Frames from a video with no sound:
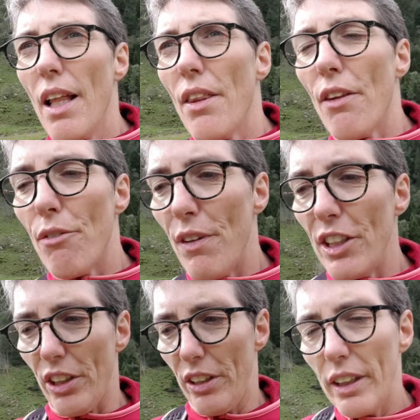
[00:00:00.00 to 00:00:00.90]
the
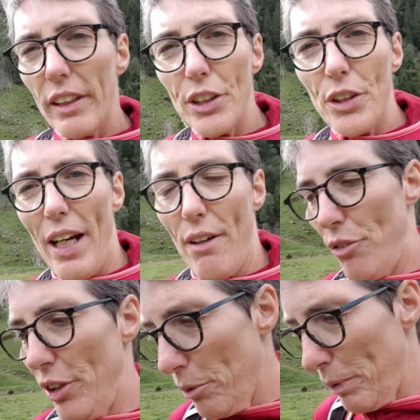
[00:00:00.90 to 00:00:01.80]
vision that you have
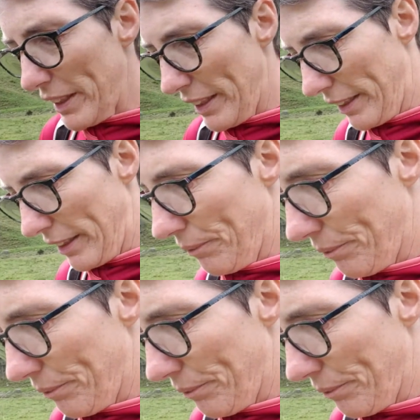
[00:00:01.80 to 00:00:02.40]
for your business.